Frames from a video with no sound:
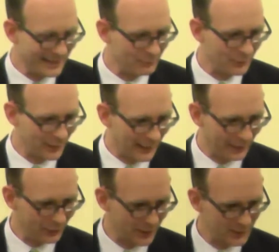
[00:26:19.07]
even
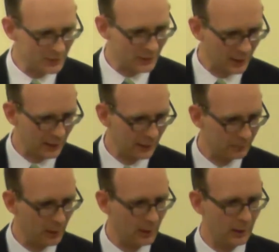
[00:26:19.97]
at this
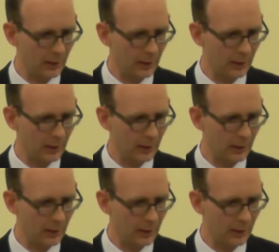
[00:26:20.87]
time,